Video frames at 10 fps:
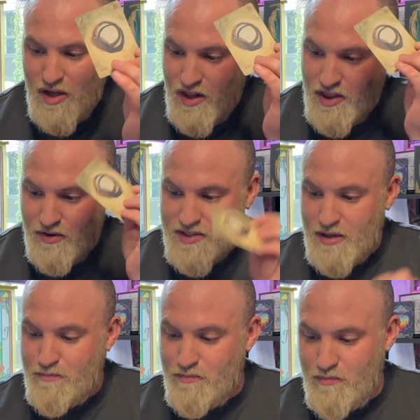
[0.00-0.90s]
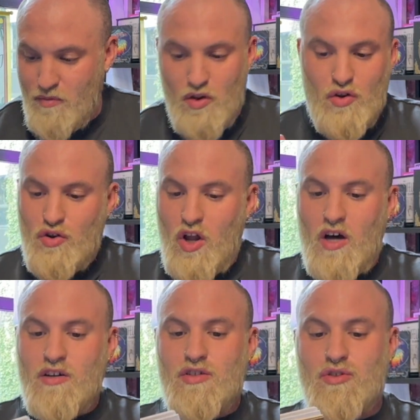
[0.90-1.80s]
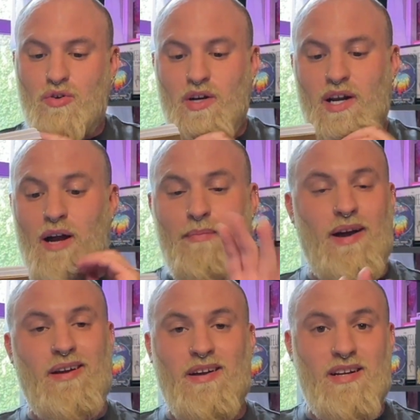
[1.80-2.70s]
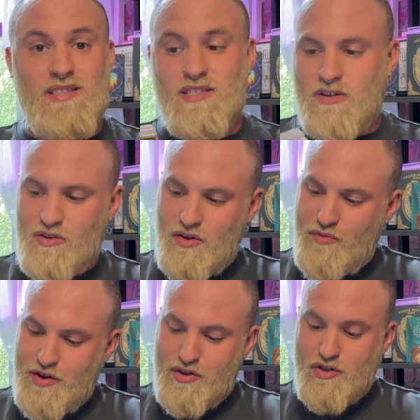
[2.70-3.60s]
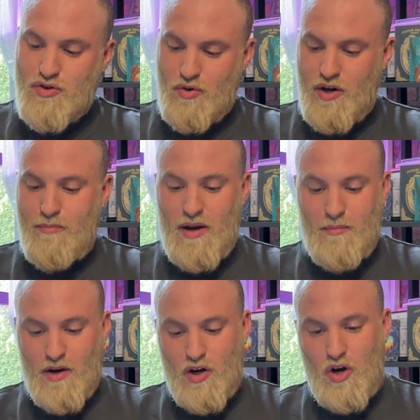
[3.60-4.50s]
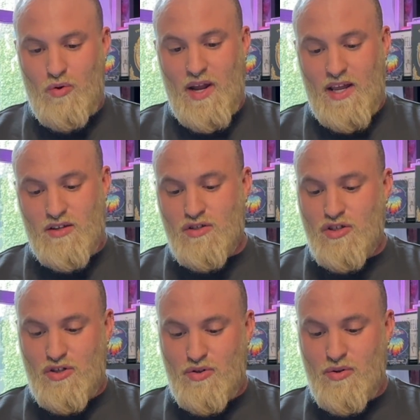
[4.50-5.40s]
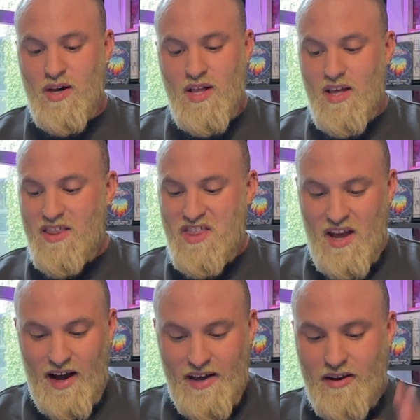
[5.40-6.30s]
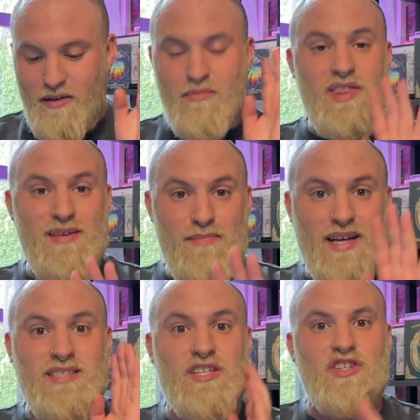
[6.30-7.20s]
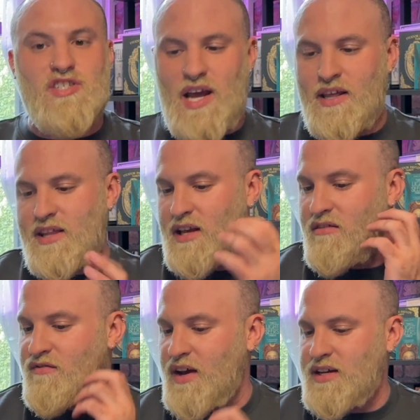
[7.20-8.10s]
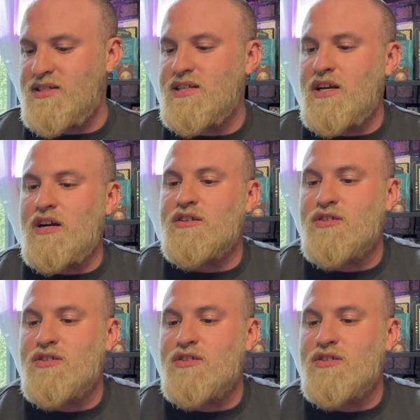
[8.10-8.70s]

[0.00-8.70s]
There is a long story. I'm not going to necessarily read the story, but I'm going to go into the item, the message, and the advice here.